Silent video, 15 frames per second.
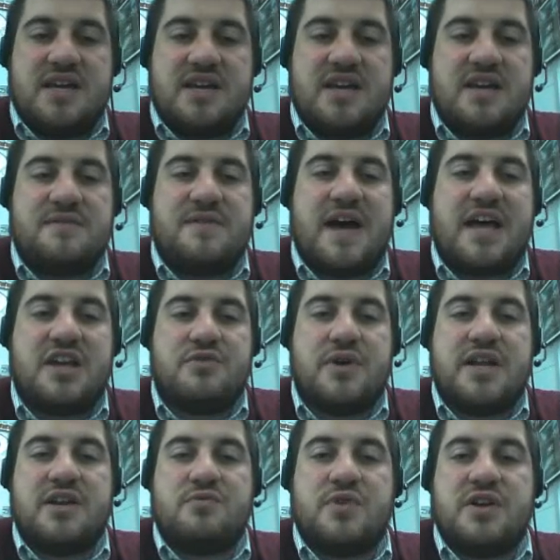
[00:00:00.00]
We
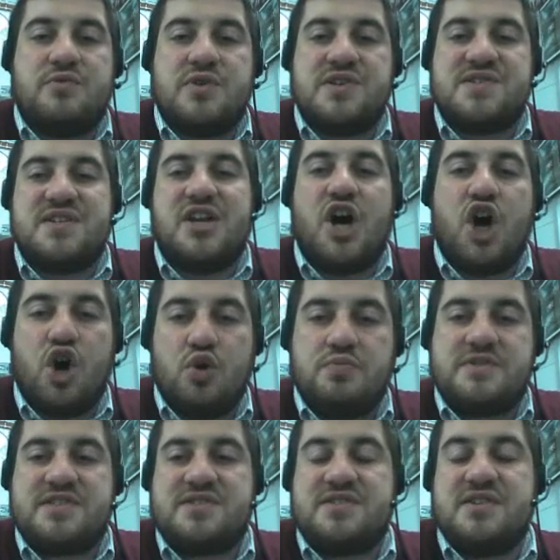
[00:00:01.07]
evaluated what Wilson
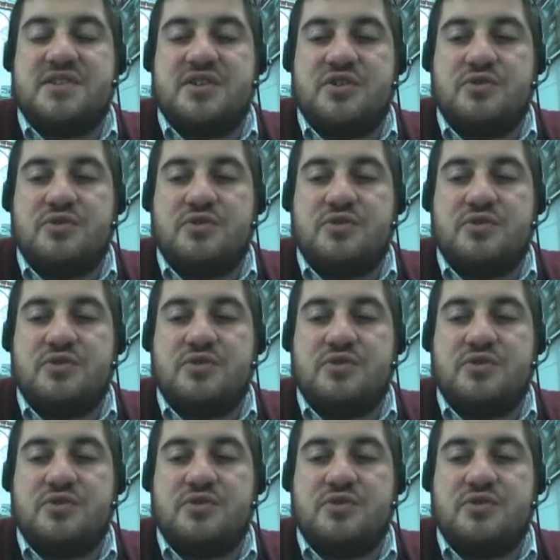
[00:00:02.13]
hoped